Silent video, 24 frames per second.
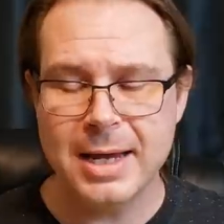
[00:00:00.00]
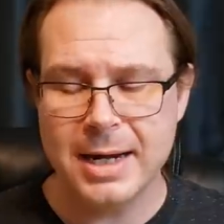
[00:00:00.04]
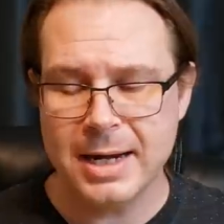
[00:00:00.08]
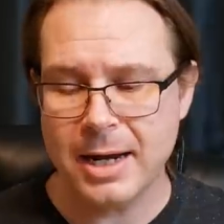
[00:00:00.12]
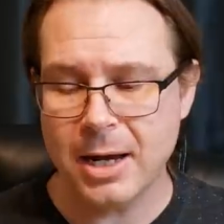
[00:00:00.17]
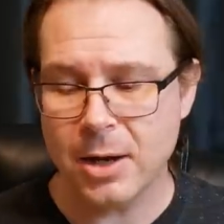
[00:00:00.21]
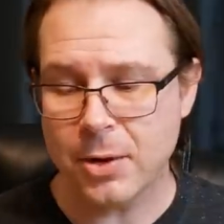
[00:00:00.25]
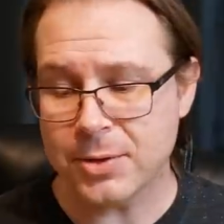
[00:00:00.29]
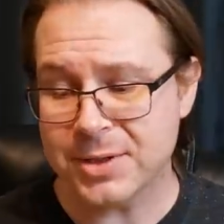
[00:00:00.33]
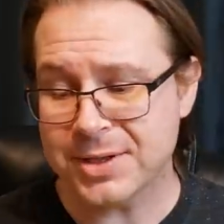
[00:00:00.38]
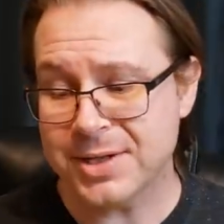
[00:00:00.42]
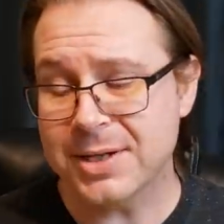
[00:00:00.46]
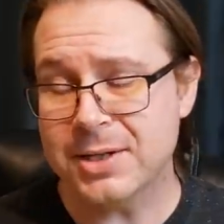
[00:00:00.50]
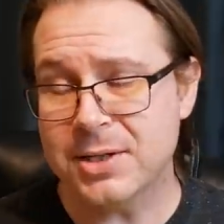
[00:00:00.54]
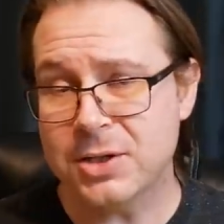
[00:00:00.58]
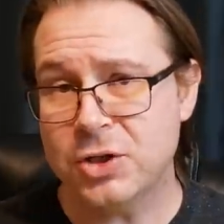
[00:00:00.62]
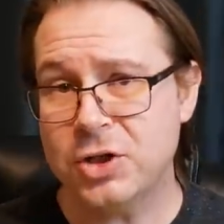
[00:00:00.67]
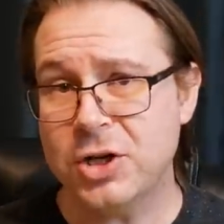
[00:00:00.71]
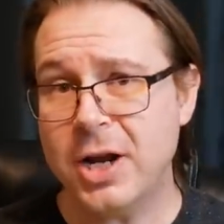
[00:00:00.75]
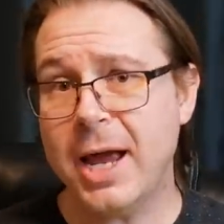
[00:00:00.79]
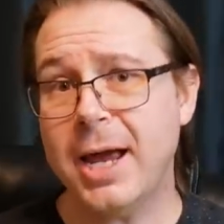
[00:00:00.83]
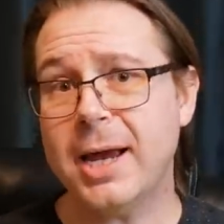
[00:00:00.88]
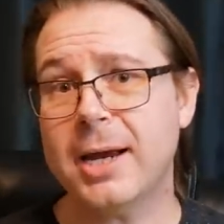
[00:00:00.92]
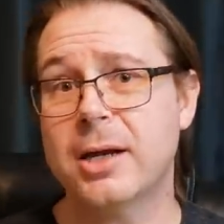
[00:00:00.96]
Now, since
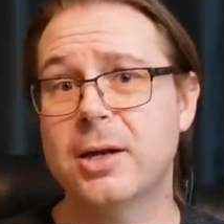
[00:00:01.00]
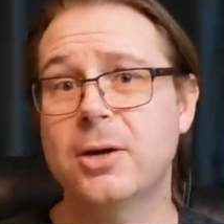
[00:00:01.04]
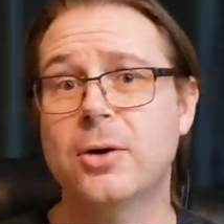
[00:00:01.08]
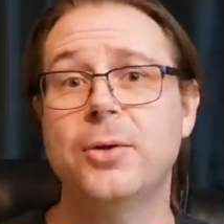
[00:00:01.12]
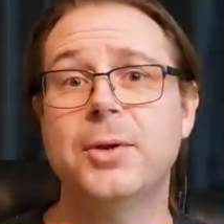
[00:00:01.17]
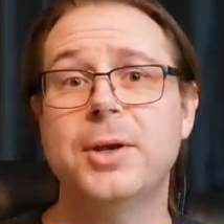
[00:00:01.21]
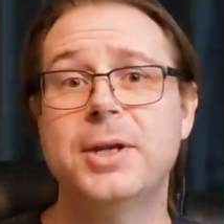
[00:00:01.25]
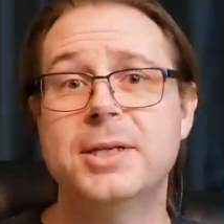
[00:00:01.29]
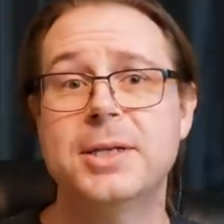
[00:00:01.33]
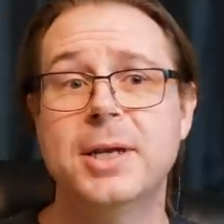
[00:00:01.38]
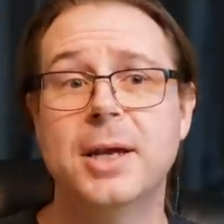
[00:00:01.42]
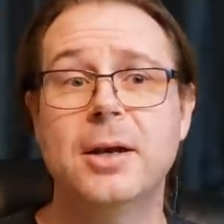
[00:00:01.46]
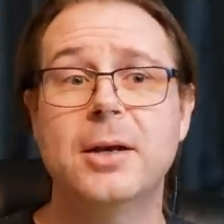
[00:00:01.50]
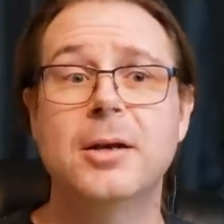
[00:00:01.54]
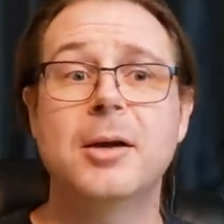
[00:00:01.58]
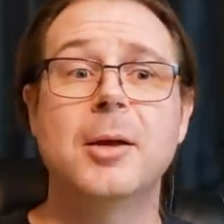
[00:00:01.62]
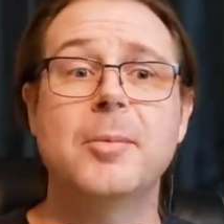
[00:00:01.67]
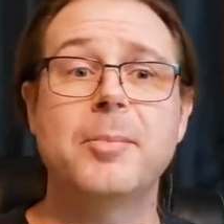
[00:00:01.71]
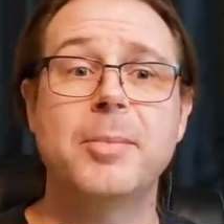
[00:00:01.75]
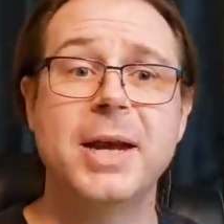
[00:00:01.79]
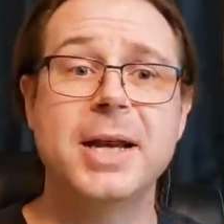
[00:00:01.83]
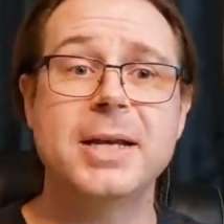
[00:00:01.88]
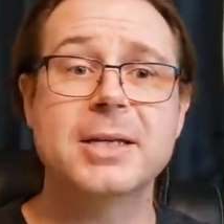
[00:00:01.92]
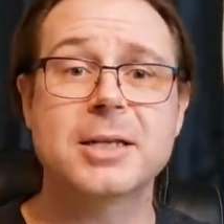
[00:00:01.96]
Jack can only take
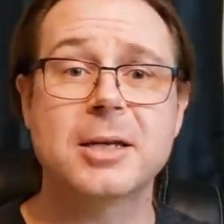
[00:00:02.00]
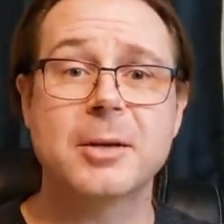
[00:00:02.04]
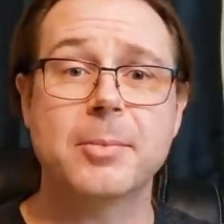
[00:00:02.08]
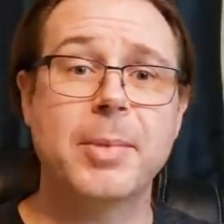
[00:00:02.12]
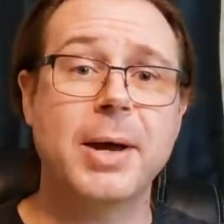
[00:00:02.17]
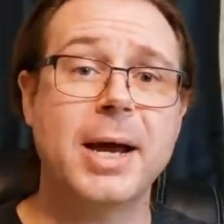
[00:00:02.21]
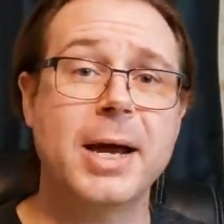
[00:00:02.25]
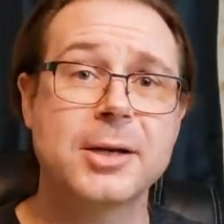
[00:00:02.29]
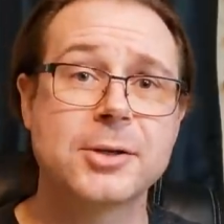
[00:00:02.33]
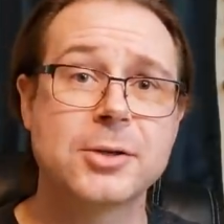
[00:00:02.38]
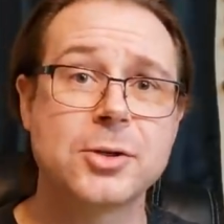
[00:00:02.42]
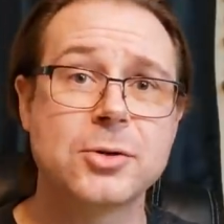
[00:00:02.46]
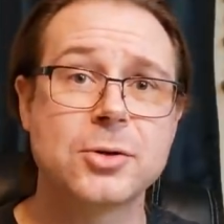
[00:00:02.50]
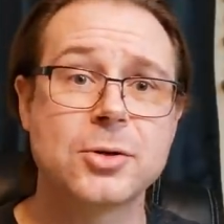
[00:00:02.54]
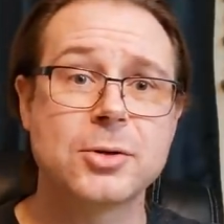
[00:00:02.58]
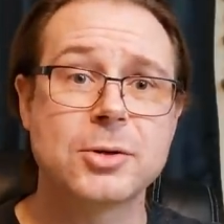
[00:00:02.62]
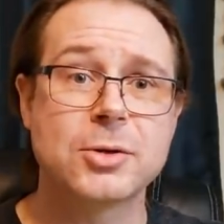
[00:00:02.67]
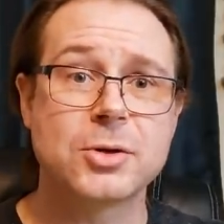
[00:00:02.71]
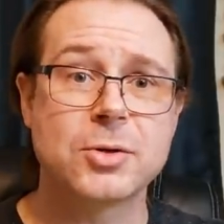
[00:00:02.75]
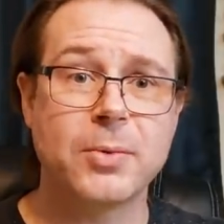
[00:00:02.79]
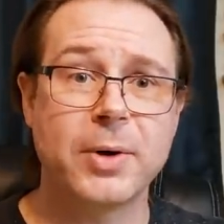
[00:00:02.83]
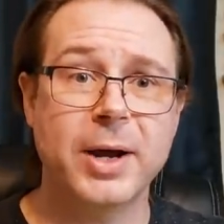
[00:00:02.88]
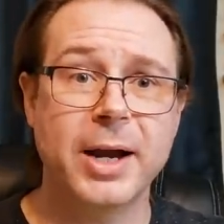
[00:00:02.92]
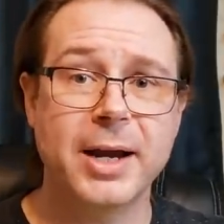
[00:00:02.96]
on basic
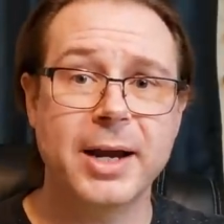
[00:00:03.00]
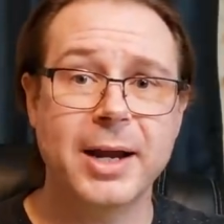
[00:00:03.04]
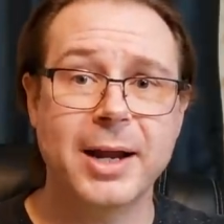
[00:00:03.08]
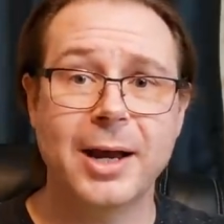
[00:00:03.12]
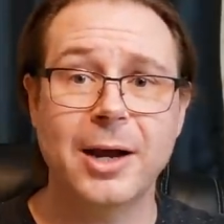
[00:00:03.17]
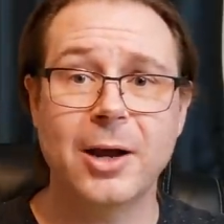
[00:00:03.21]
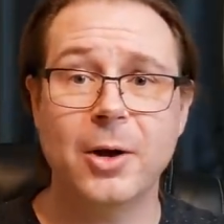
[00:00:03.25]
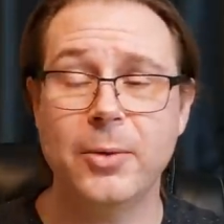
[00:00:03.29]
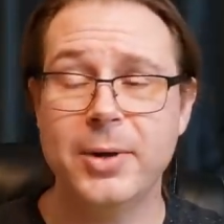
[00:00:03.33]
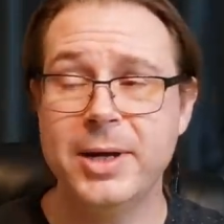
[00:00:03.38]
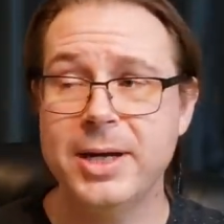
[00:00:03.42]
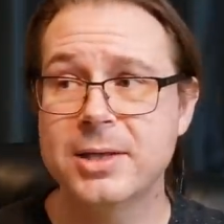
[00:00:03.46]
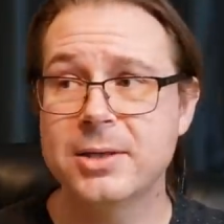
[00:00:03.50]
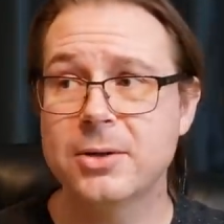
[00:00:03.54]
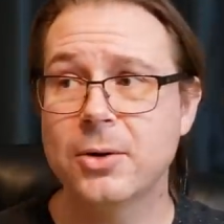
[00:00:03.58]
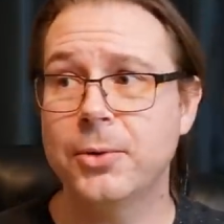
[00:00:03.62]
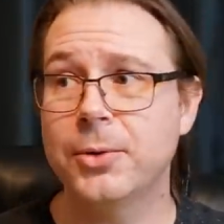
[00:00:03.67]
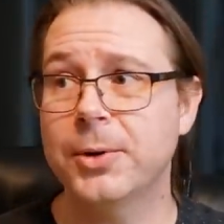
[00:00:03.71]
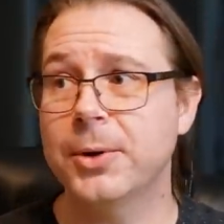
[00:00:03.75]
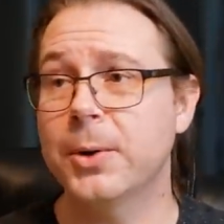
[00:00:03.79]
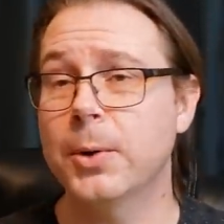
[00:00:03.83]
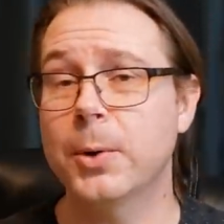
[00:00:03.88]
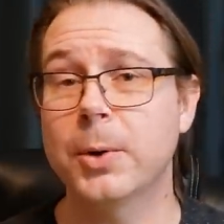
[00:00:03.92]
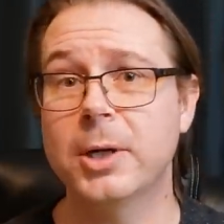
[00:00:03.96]
passengers right now, he's
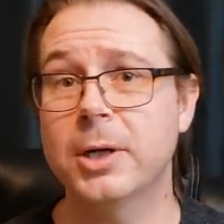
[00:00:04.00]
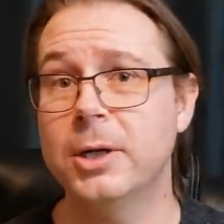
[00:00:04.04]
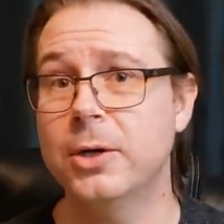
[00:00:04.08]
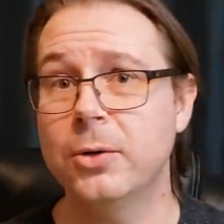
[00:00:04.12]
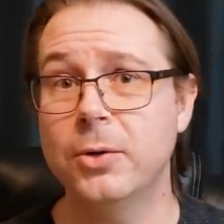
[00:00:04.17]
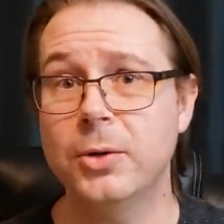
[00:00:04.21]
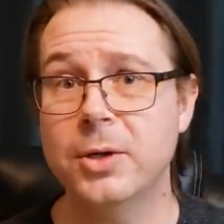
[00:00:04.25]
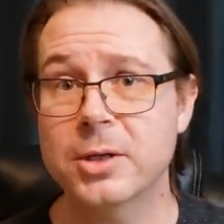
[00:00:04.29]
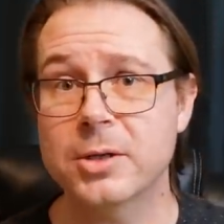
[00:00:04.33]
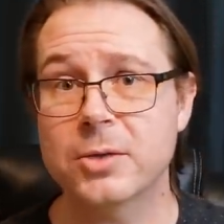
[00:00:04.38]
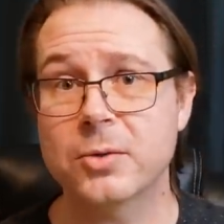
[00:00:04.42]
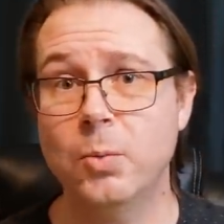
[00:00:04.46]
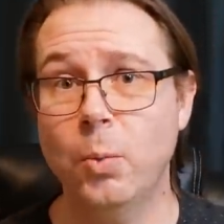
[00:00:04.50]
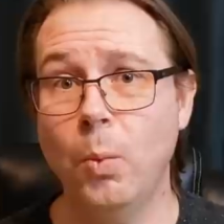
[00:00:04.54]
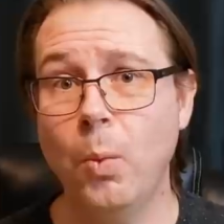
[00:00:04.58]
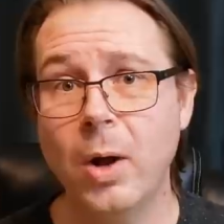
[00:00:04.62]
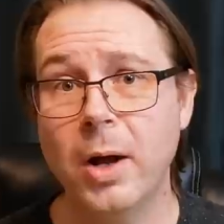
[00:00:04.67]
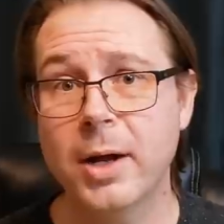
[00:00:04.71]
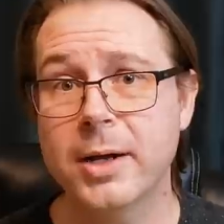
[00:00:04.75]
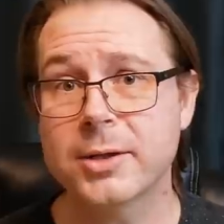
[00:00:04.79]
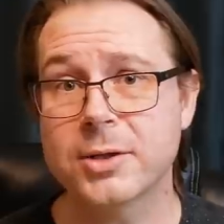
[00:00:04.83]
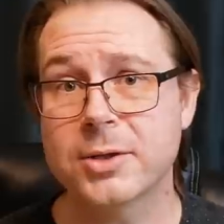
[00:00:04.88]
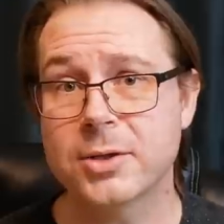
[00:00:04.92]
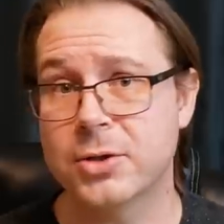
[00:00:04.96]
only going to do this
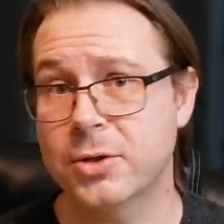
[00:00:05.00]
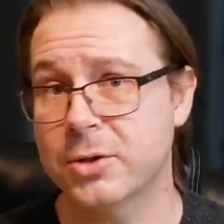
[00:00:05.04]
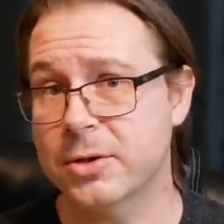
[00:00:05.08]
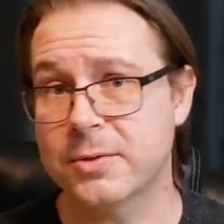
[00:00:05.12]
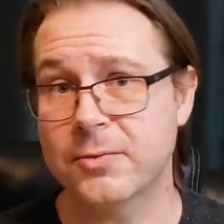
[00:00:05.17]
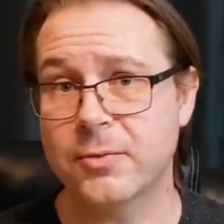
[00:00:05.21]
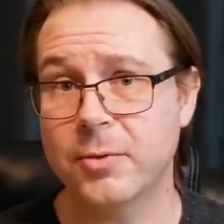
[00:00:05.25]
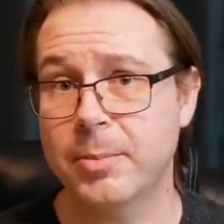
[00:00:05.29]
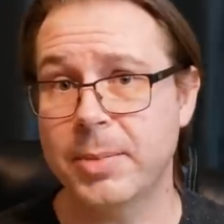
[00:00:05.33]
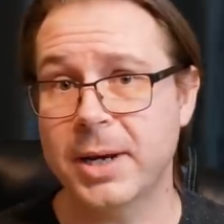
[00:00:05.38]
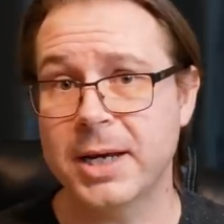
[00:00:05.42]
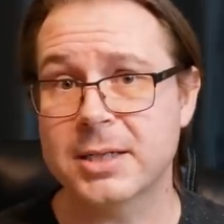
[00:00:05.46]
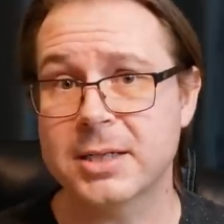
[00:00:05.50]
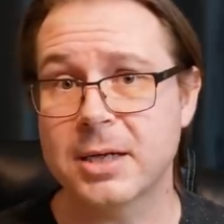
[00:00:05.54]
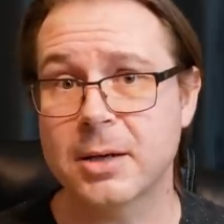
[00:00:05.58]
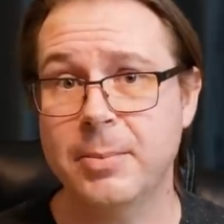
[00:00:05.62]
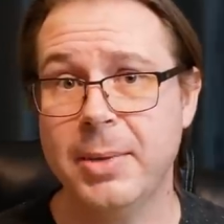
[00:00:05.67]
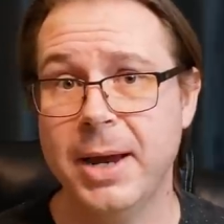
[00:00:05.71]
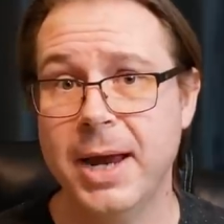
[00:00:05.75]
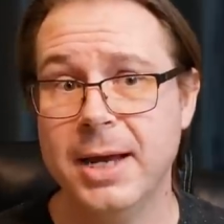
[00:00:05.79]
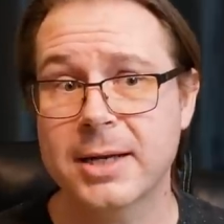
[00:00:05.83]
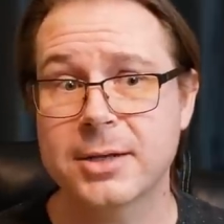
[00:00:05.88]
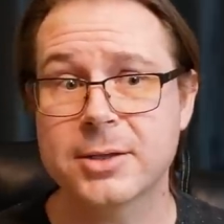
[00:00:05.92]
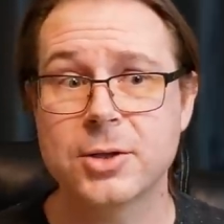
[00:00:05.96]
once, just for basic
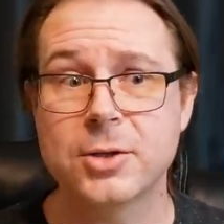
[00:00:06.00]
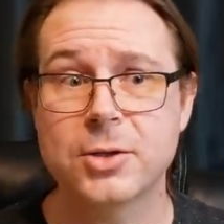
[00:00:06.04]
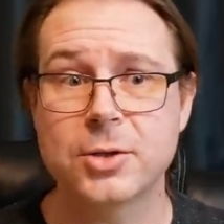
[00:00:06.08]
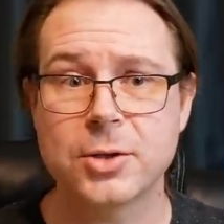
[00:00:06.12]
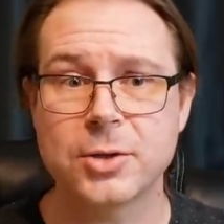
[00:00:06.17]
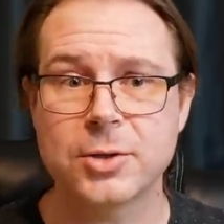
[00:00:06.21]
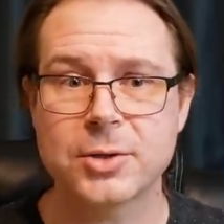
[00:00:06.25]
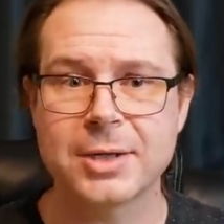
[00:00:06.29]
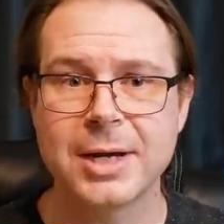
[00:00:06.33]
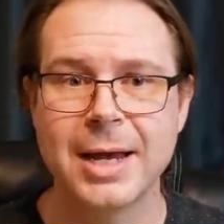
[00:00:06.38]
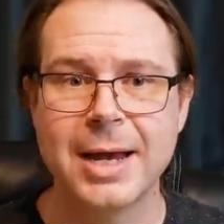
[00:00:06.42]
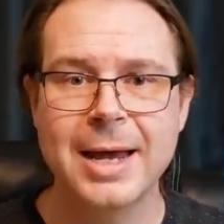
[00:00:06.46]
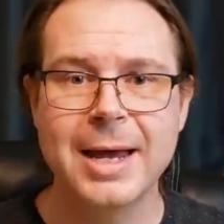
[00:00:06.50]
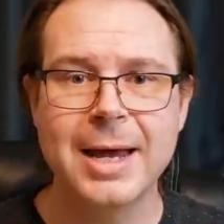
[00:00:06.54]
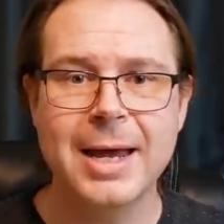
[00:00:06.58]
passengers.